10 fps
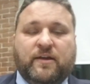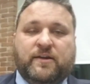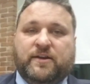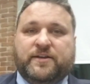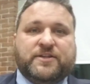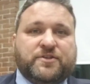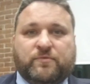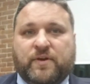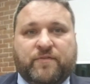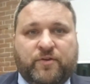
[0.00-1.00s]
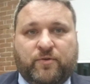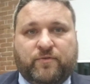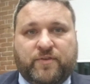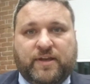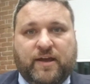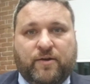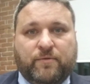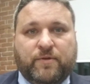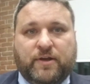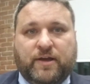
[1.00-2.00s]
in additional revenue for the
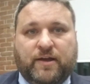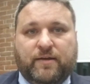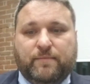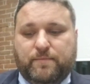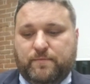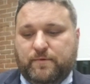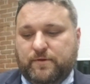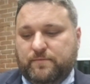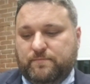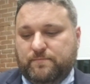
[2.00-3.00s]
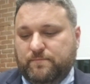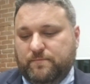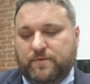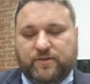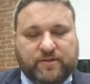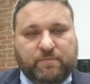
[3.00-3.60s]
town that